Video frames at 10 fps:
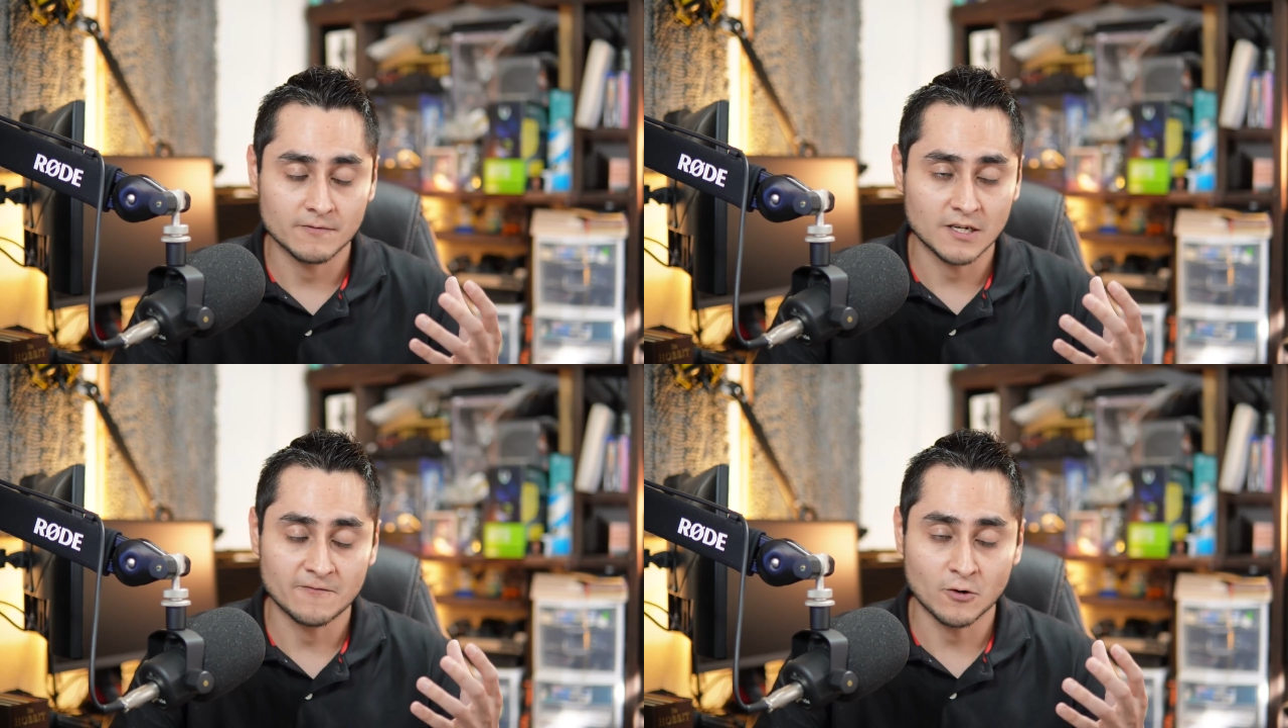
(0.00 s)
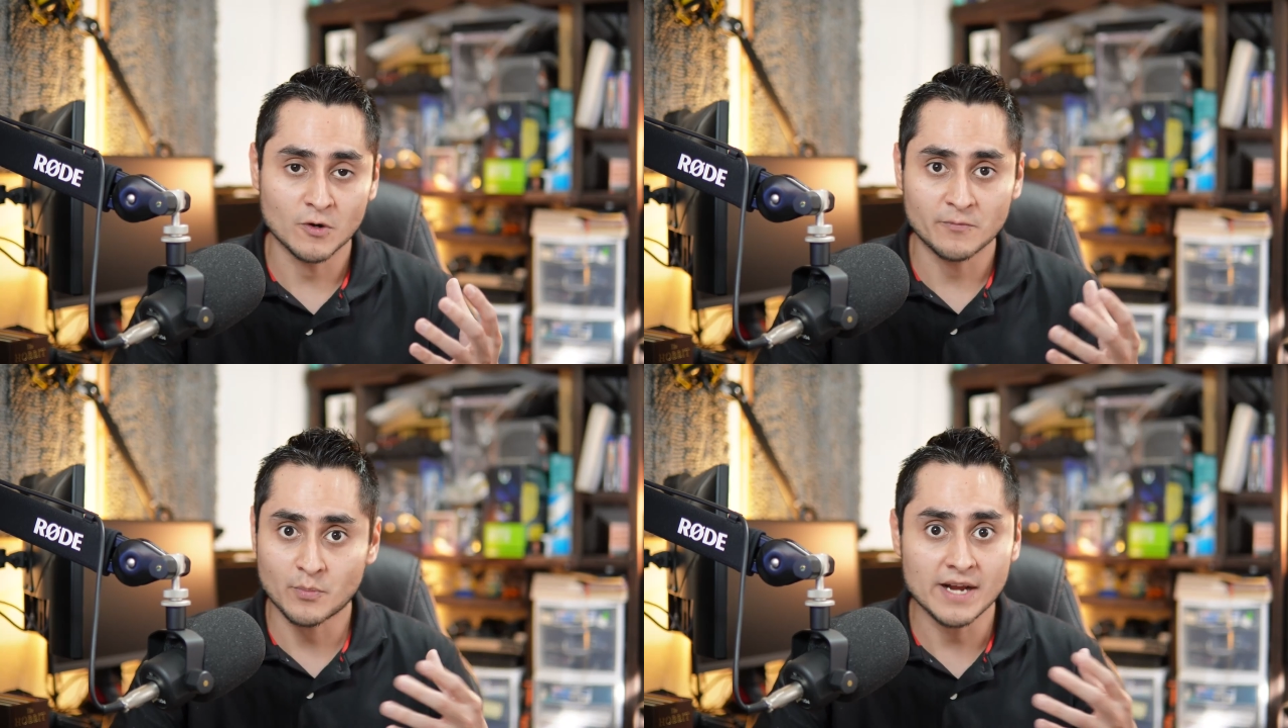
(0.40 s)
a, form
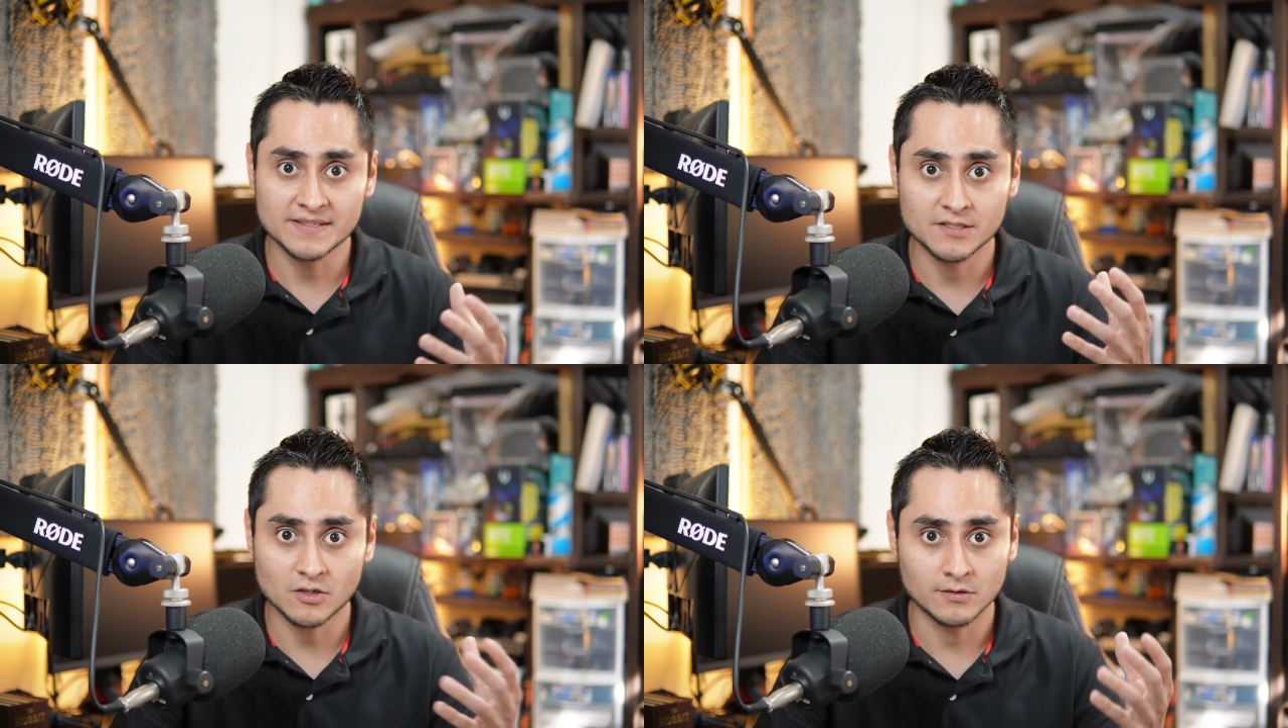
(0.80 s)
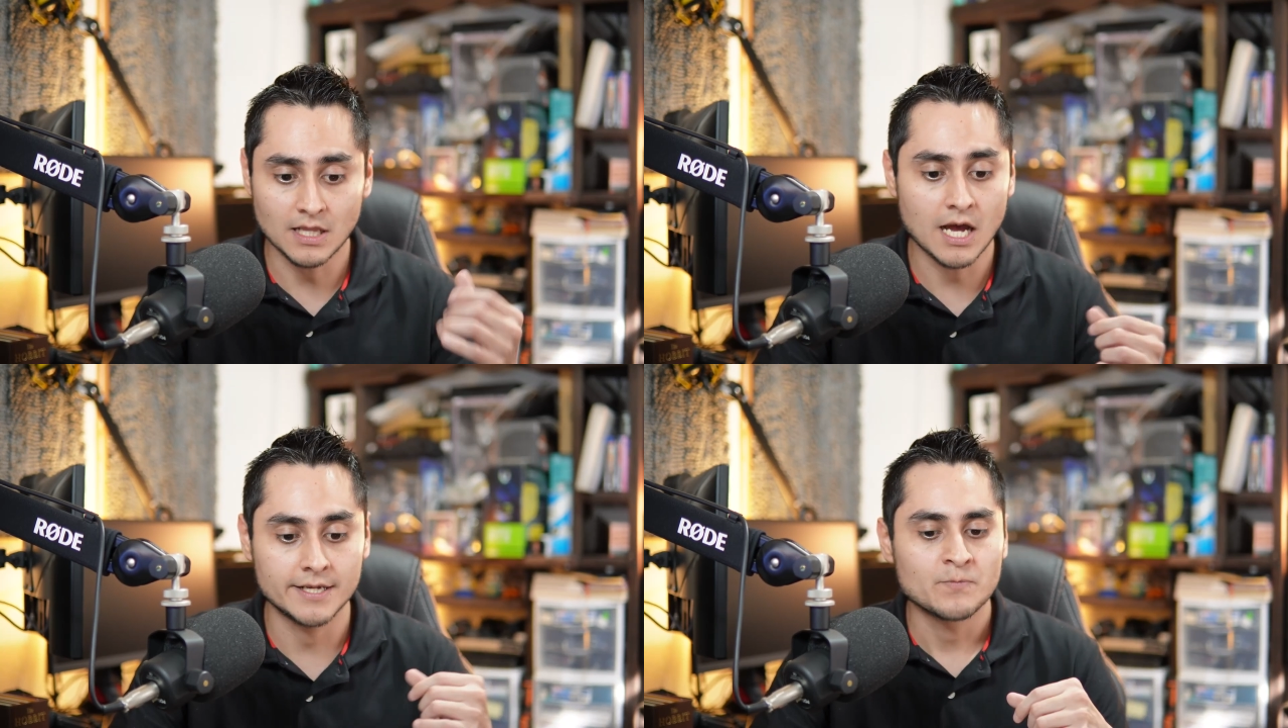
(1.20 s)
of presence
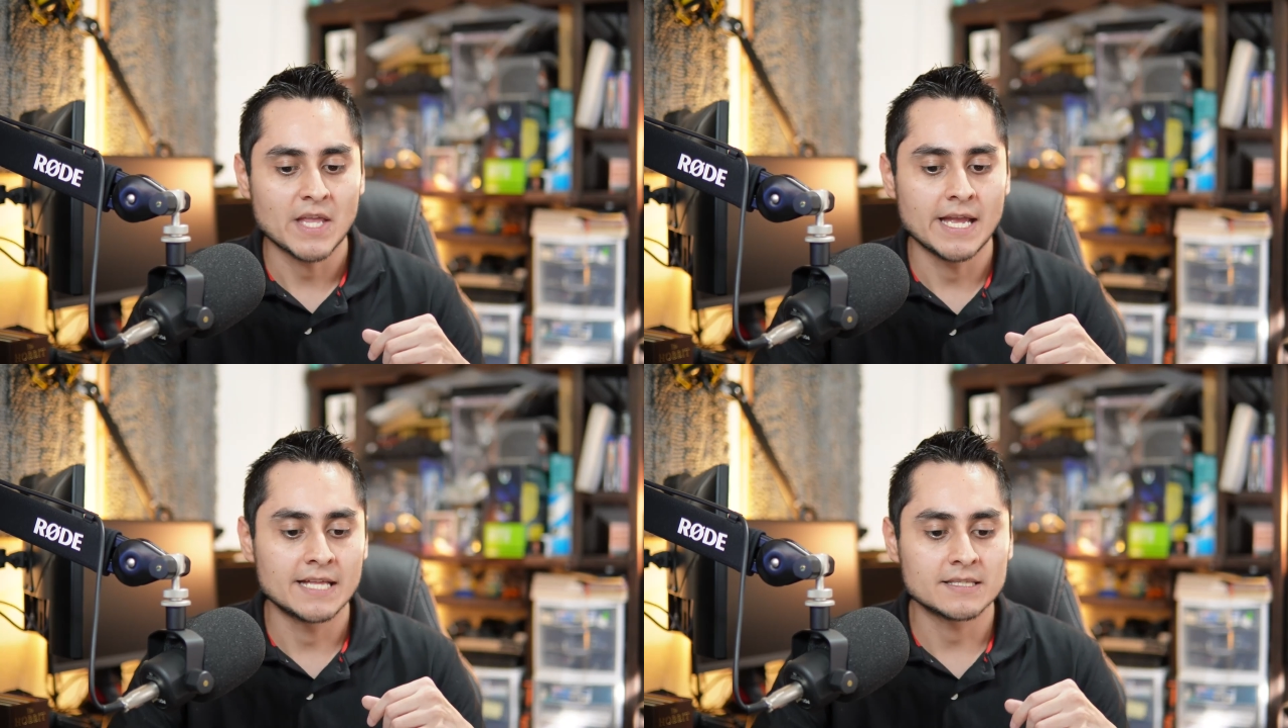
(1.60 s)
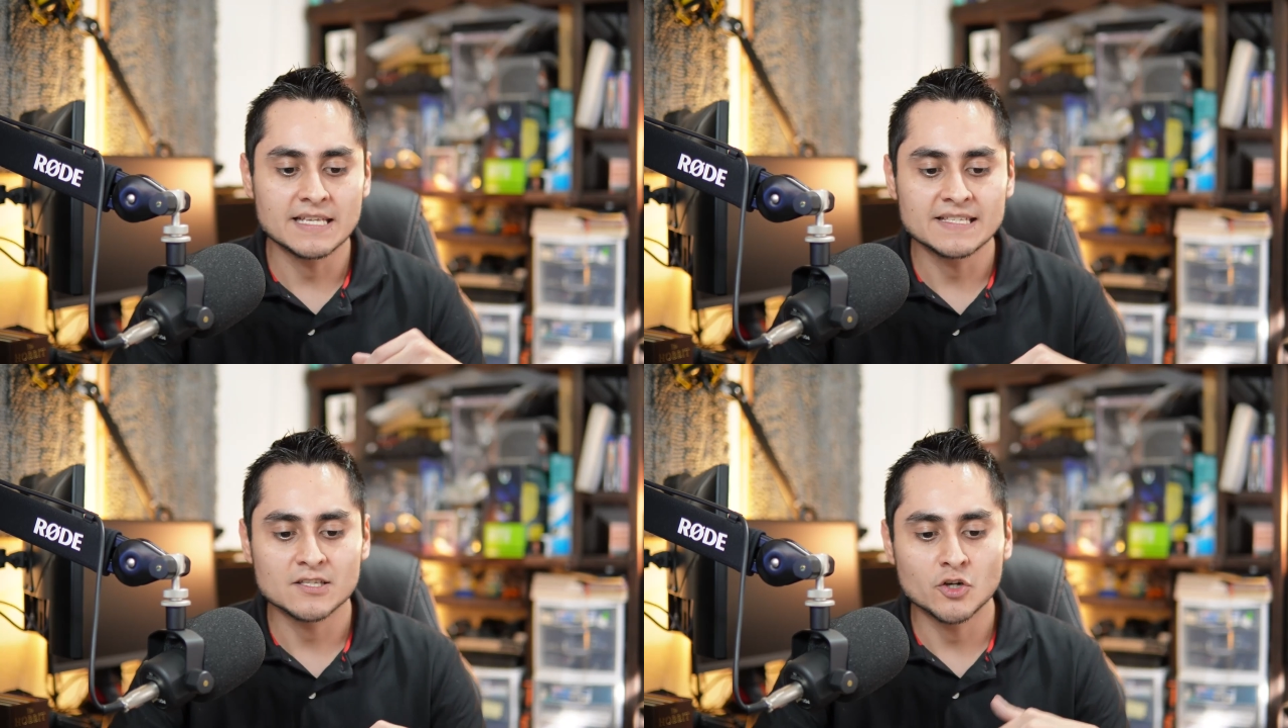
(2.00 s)
online and
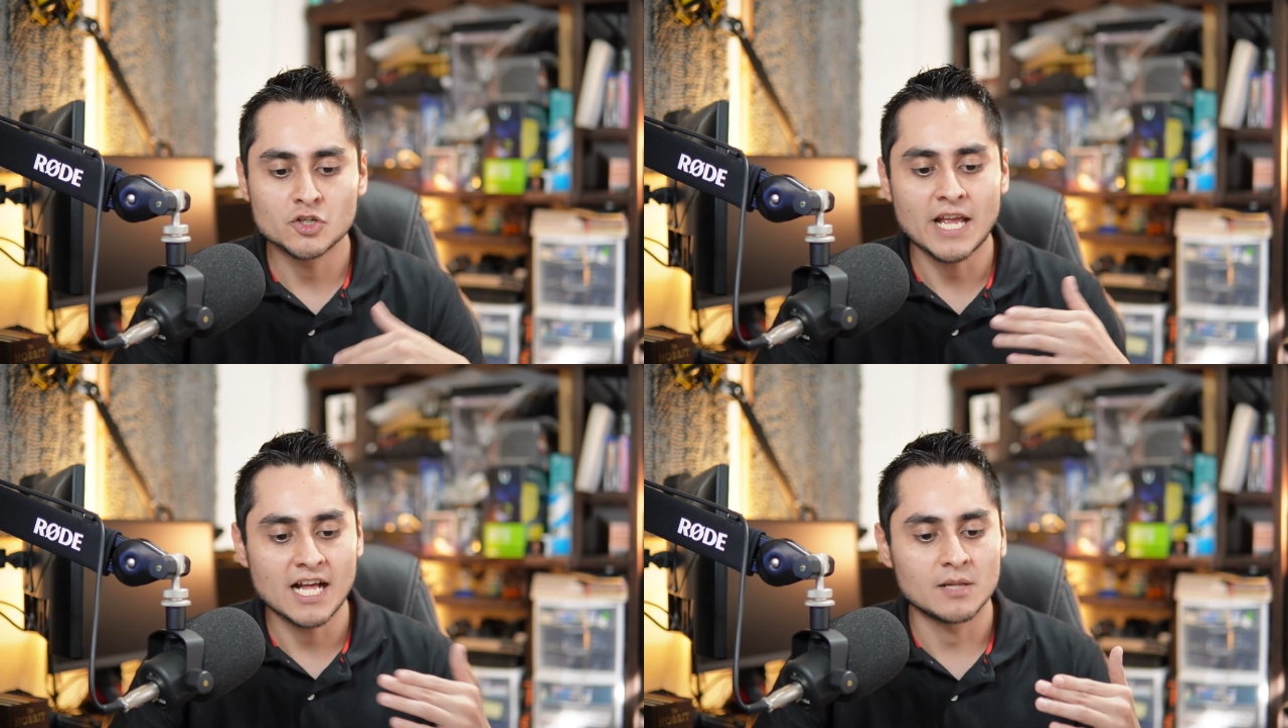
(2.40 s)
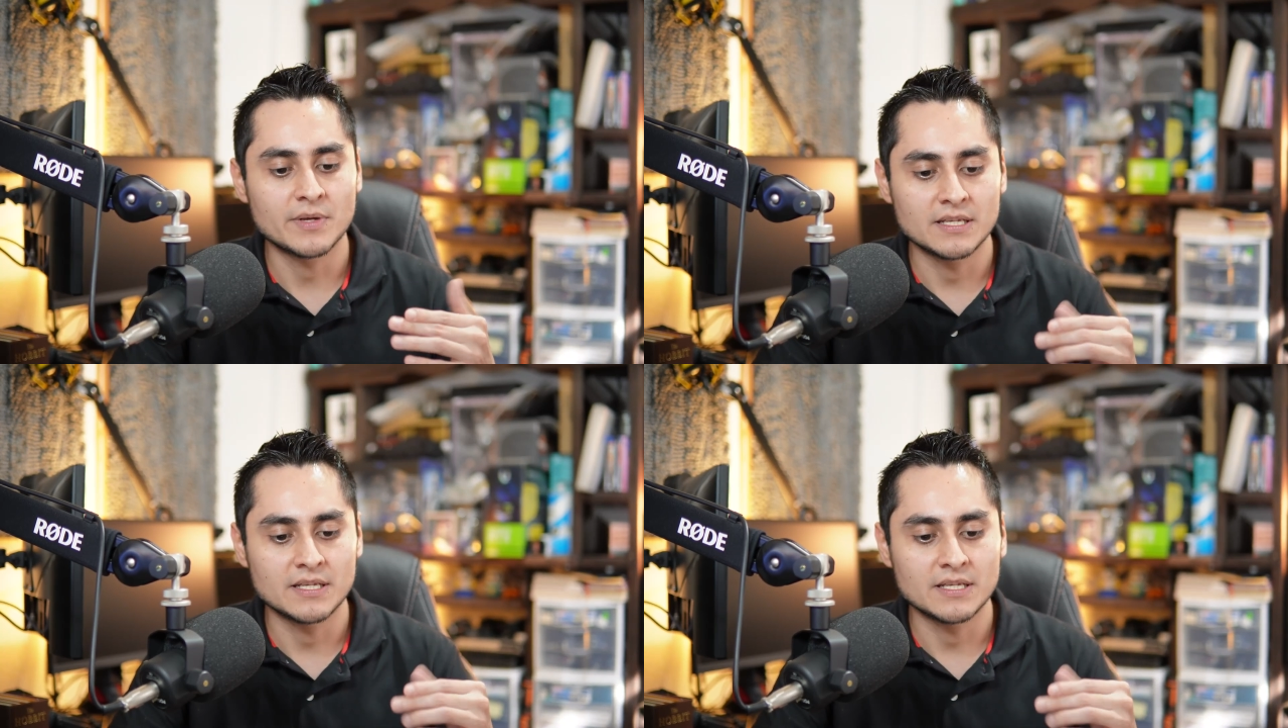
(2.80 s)
this is going to help